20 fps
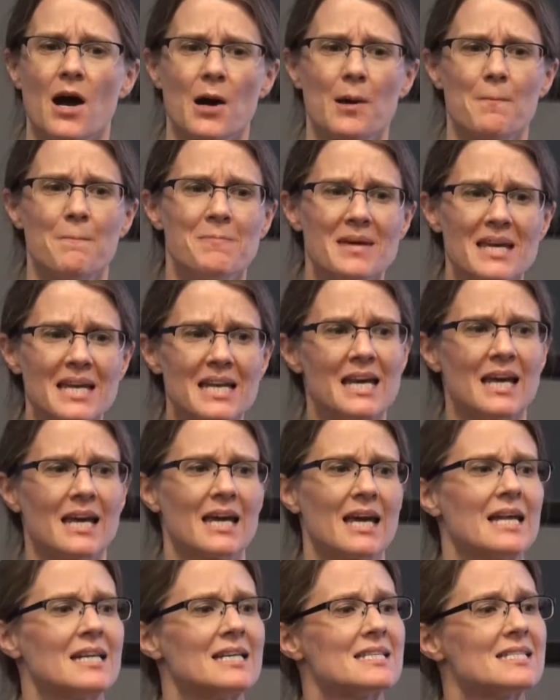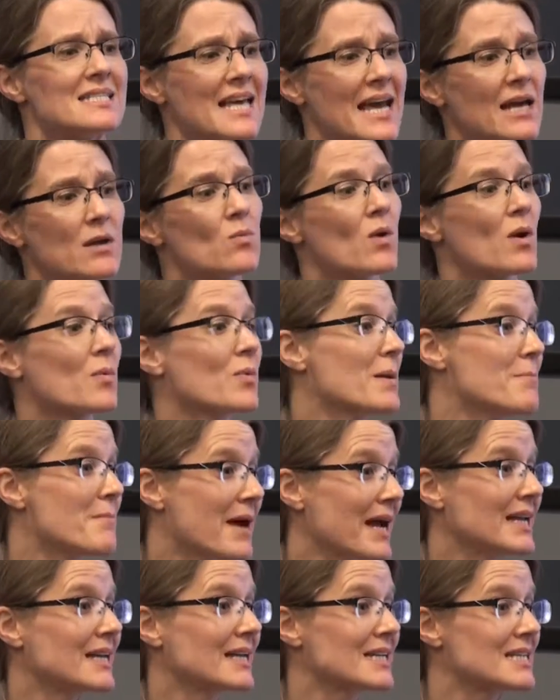are meeting, and a site where we
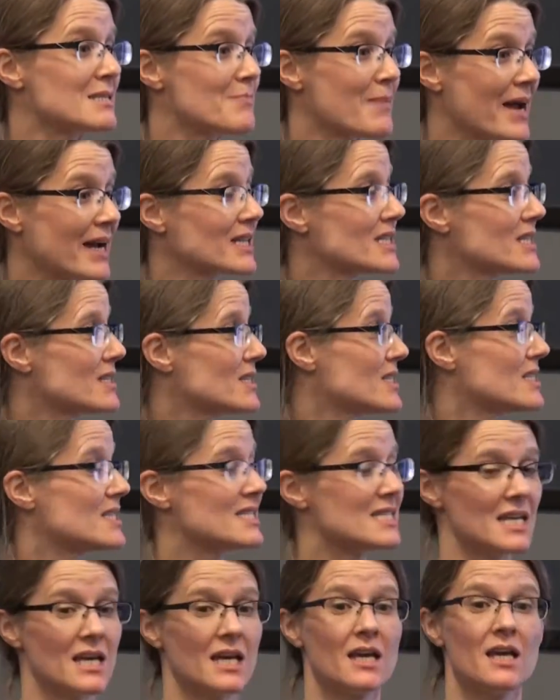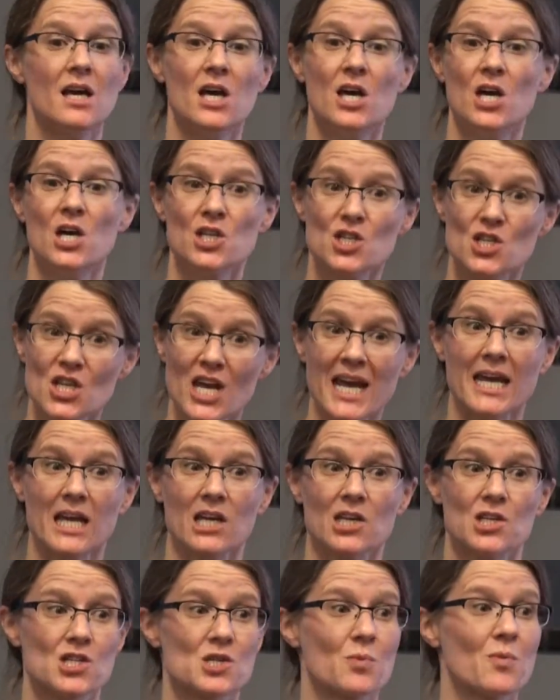might expect to see
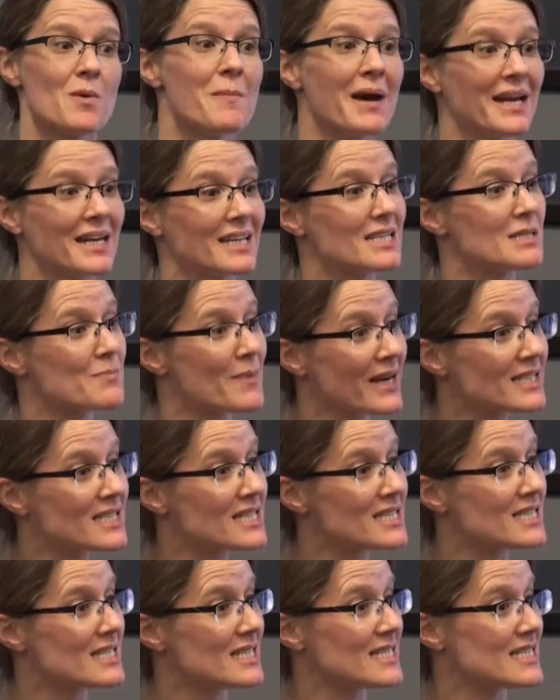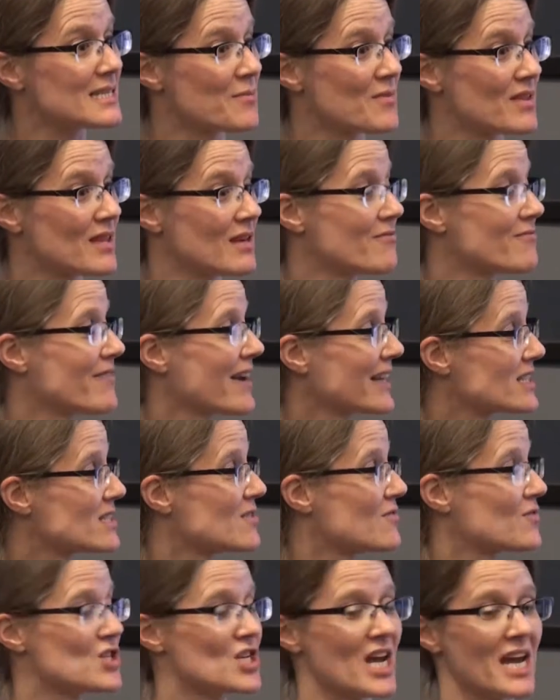change, and we might expect to see some of the effects
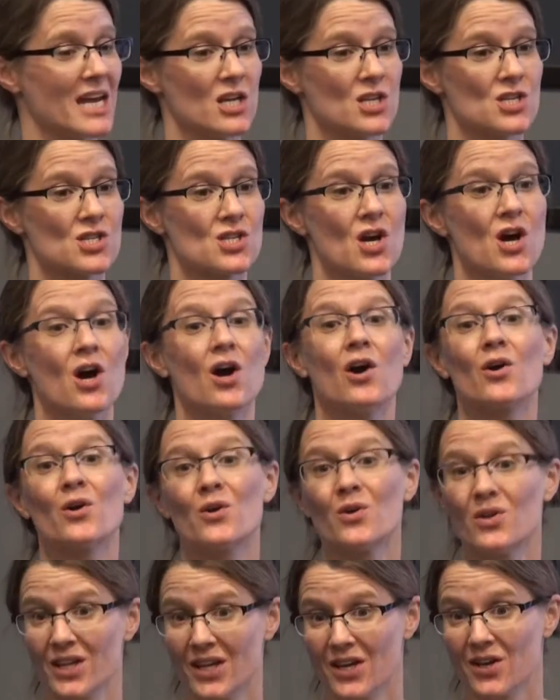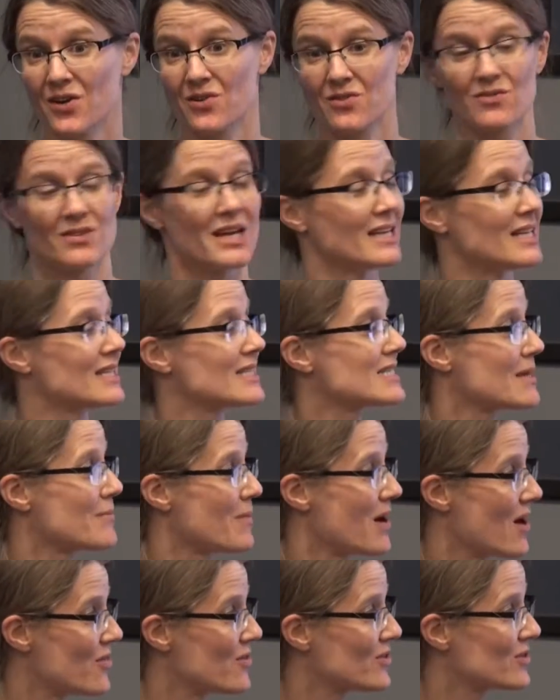of change earlier than at
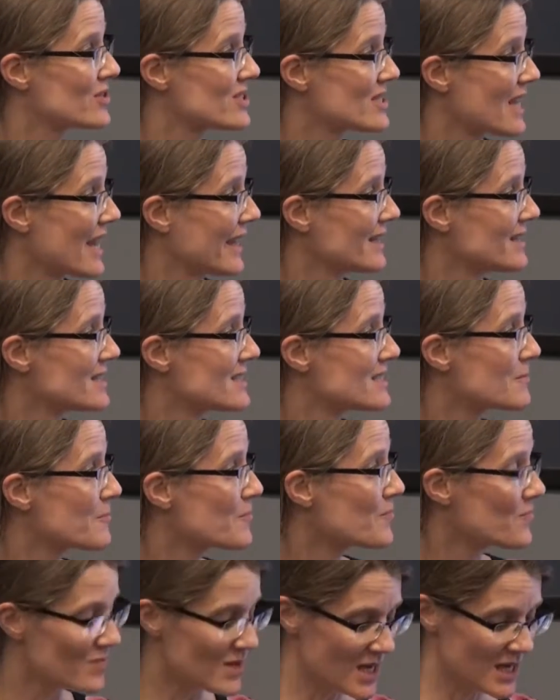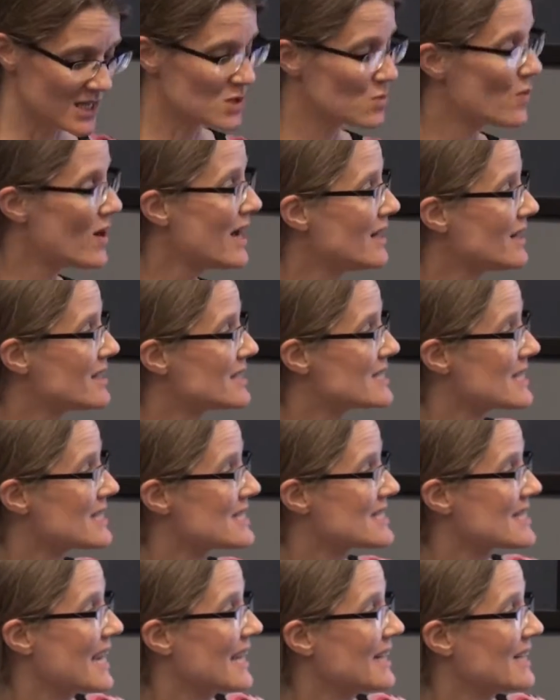some other sites. As well, it's a
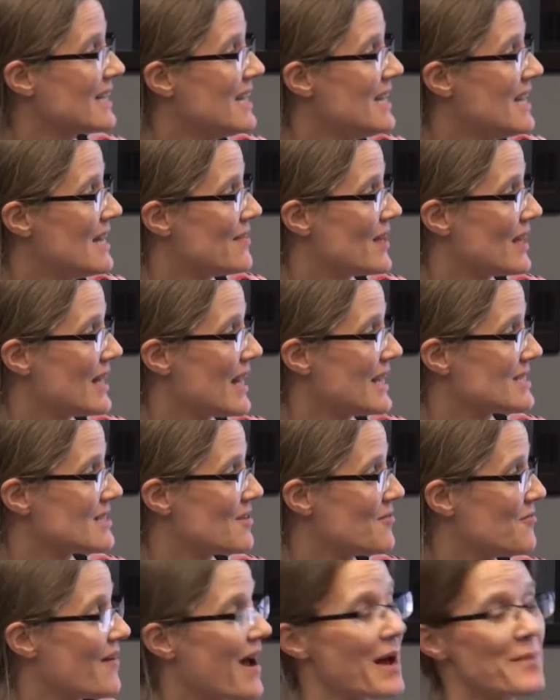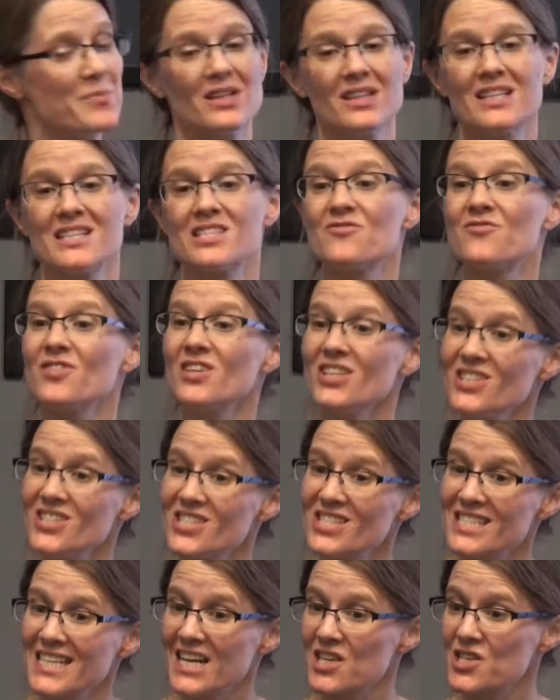site that has a fabulous field
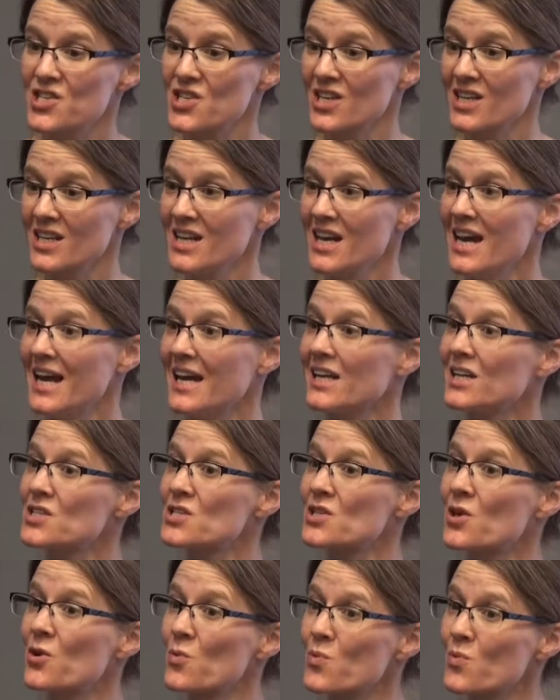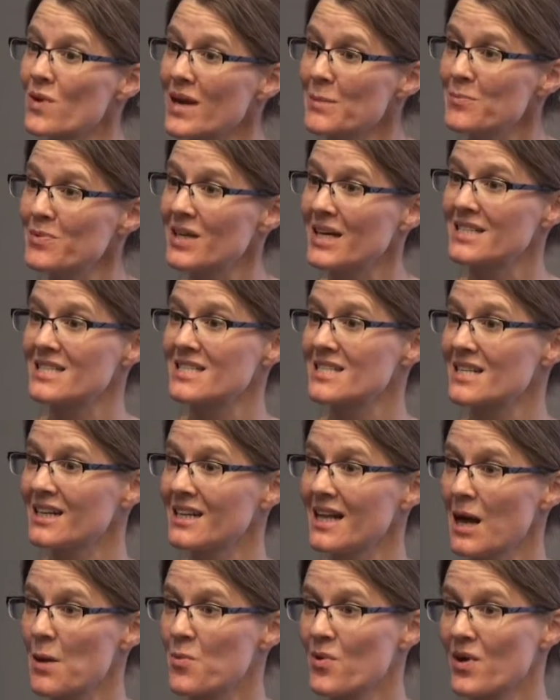station, and it's a great place to
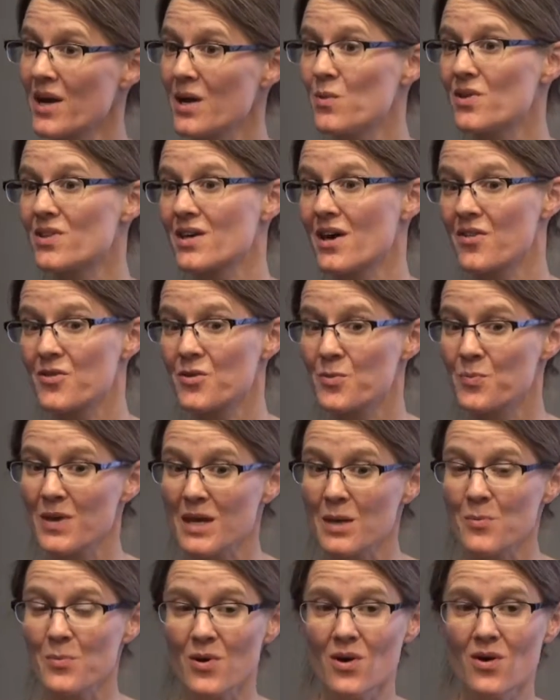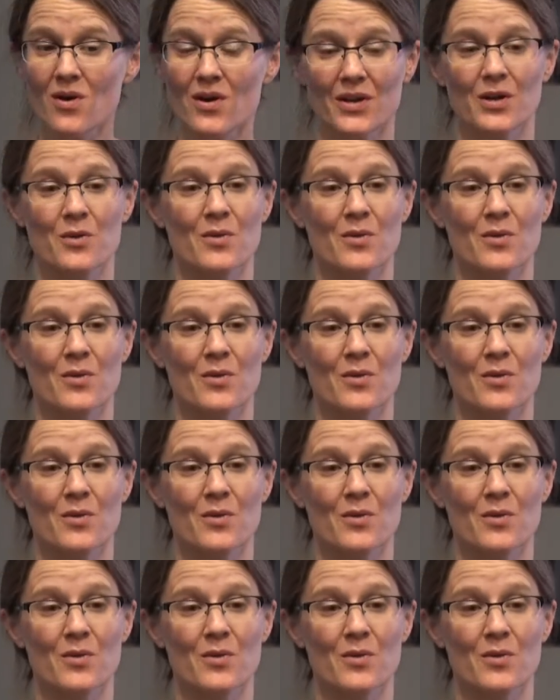collaborate with other people and a